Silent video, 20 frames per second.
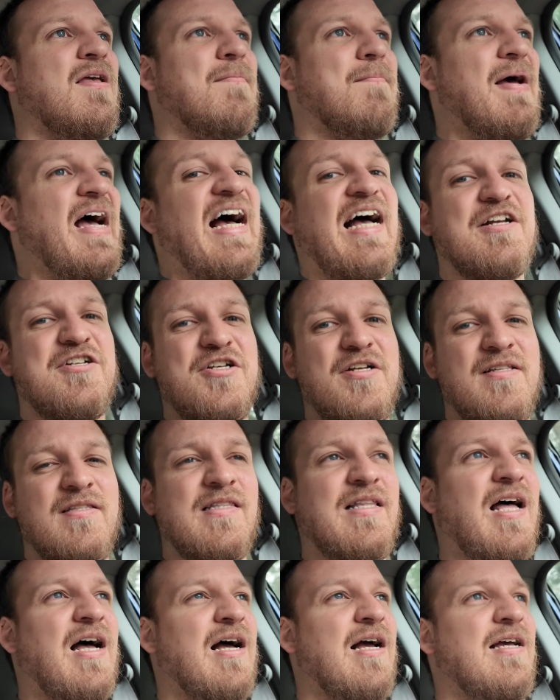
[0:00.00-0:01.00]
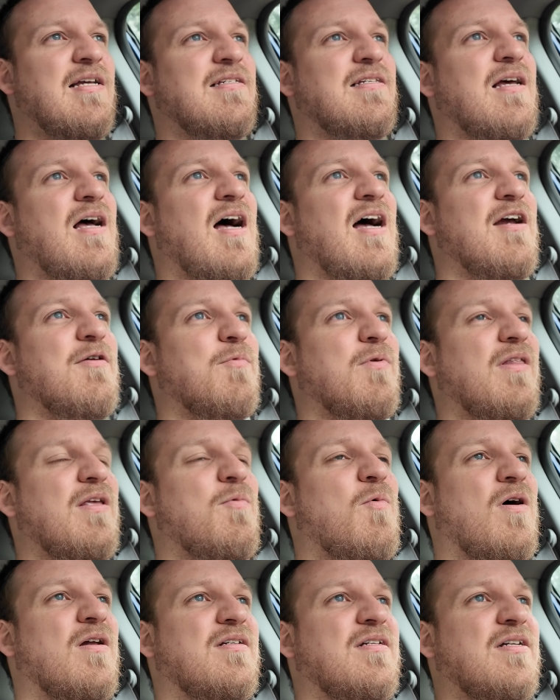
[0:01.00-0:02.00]
passion lies. I really
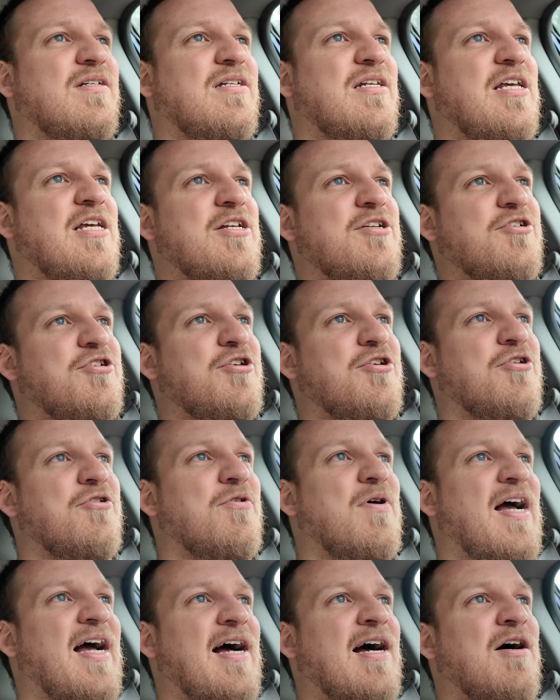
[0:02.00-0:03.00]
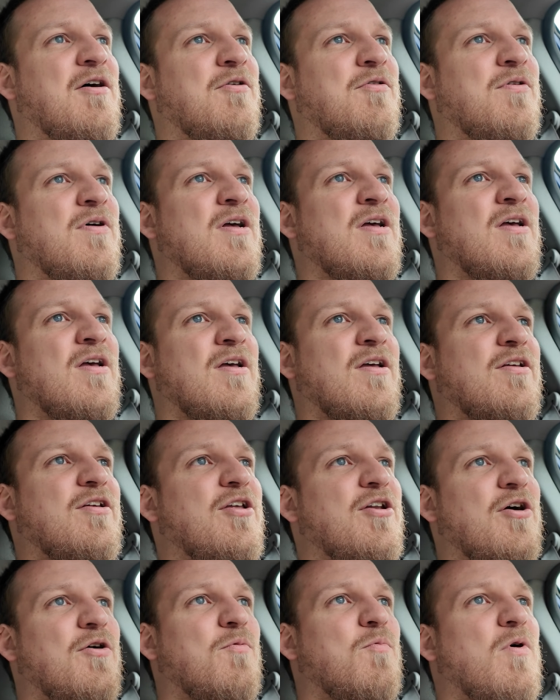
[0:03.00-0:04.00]
want to teach you how,
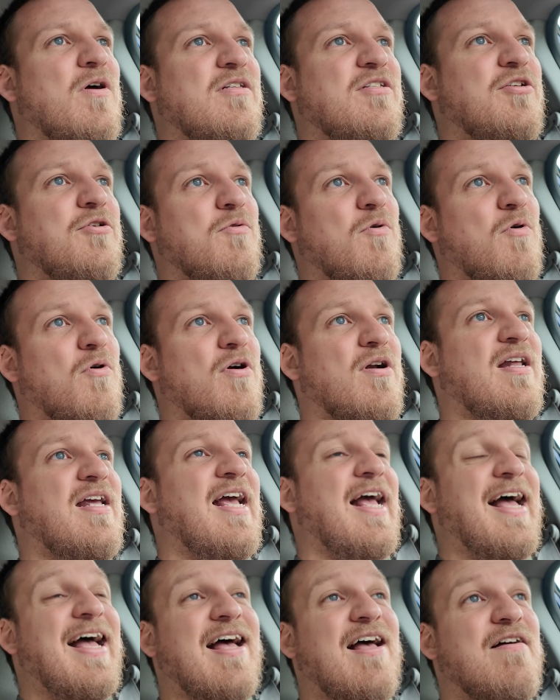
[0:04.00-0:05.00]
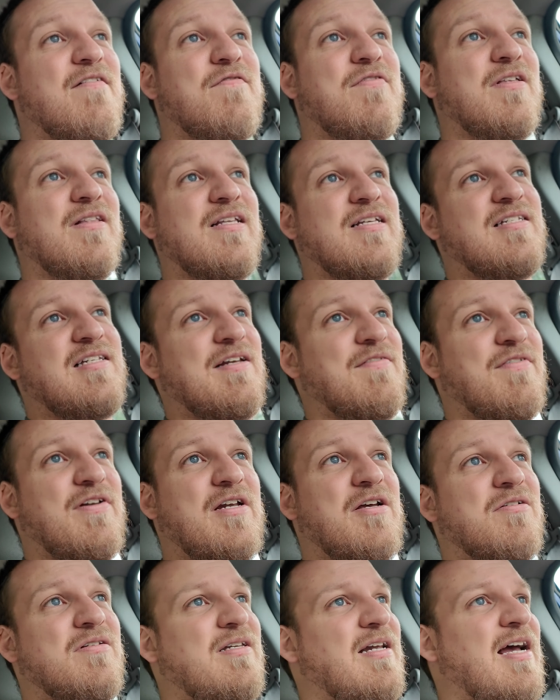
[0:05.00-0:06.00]
once you already have the listing
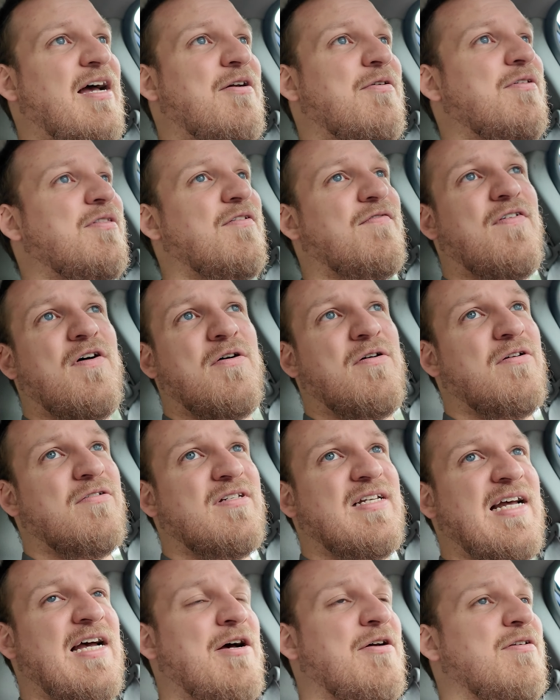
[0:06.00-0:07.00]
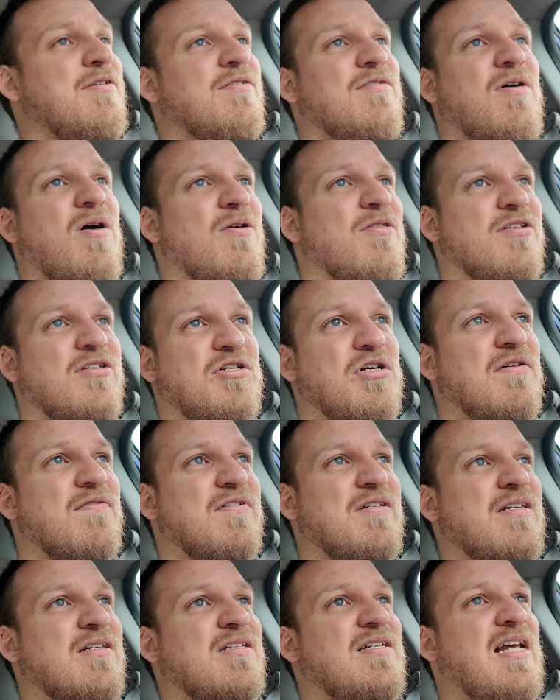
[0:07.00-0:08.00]
videos down and the photos down and all the
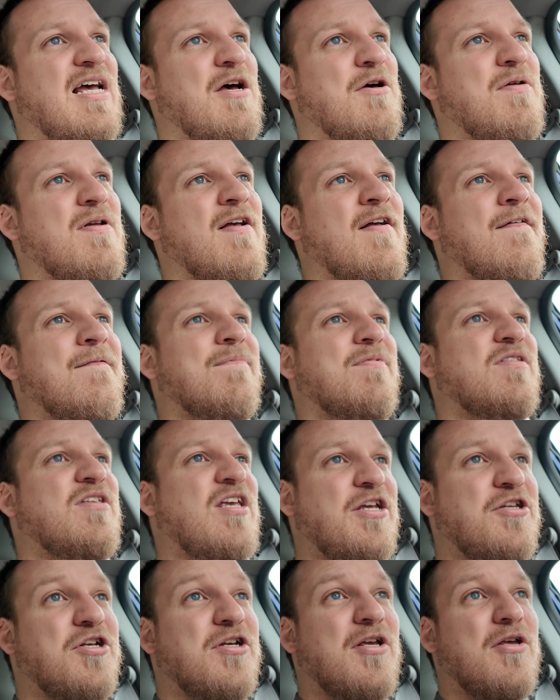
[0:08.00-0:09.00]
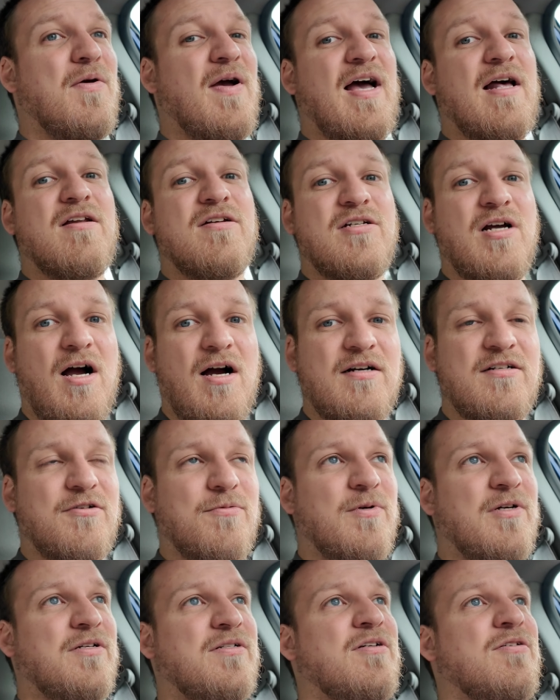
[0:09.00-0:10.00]
services down, teaching you how to talk to
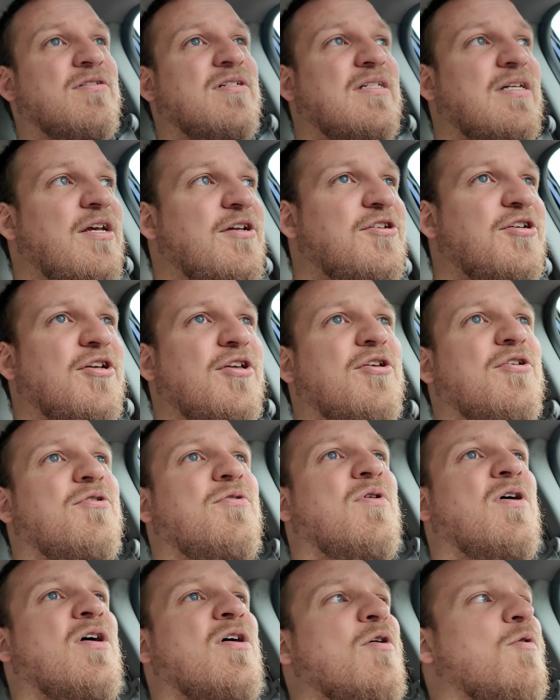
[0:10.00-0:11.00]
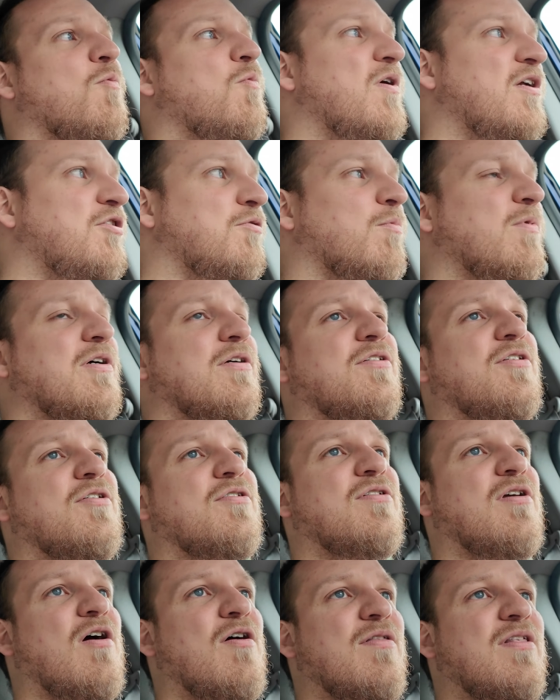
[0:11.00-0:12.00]
realtors, teaching you which
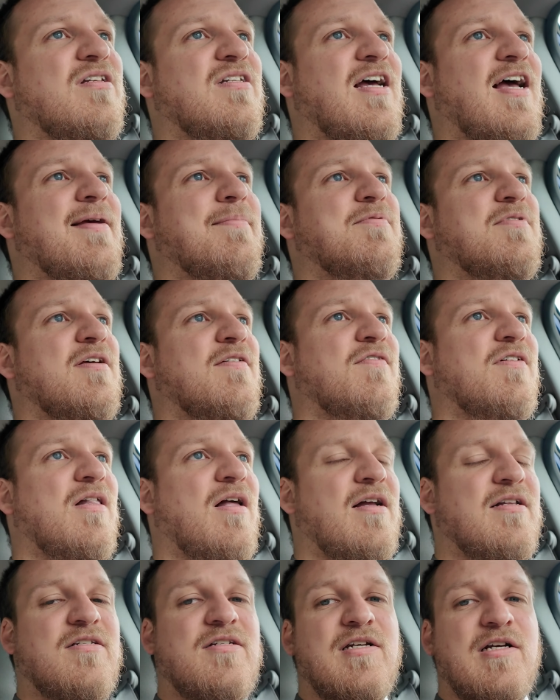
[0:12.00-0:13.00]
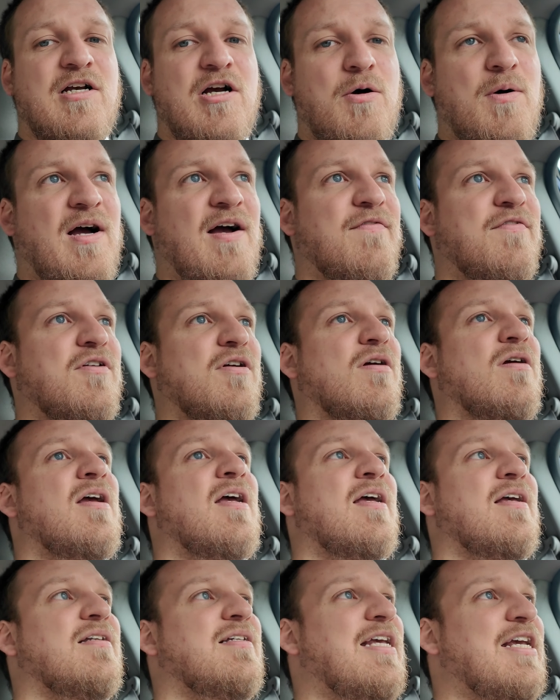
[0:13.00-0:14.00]
realtors are the types of clients to go after,
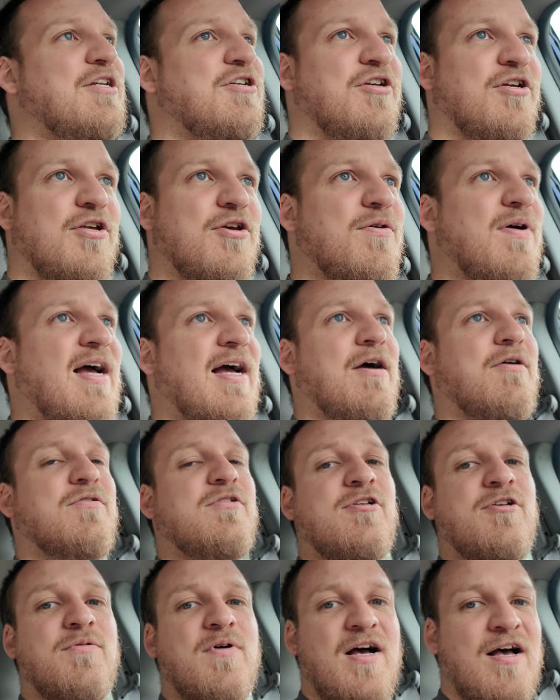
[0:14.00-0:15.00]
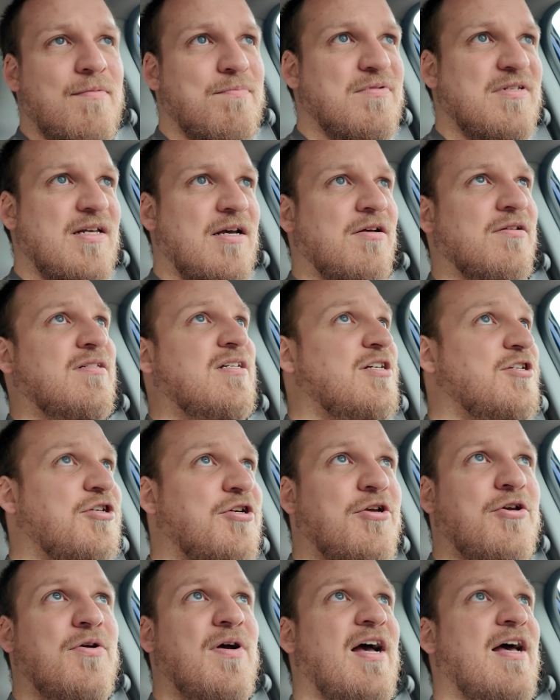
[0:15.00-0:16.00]
teaching you how to upsell,
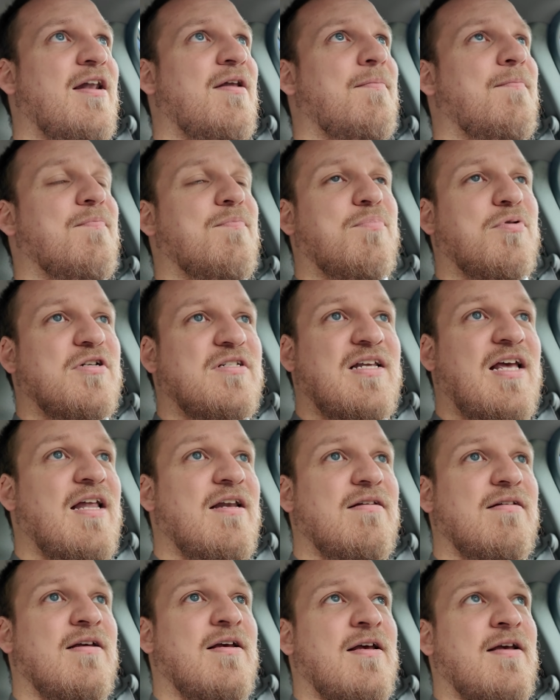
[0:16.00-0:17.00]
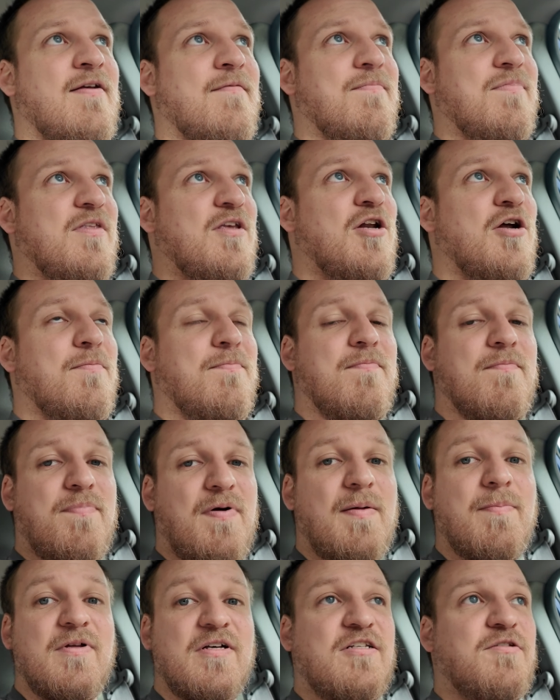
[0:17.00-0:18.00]
teaching you how to present,
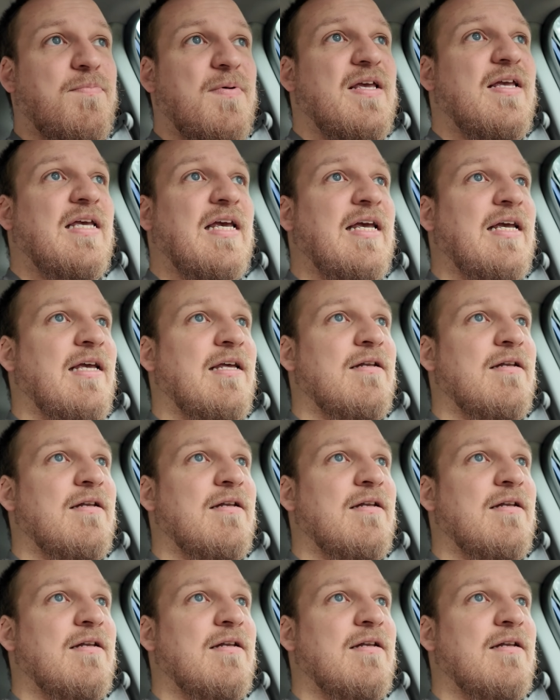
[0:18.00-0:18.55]
public speaking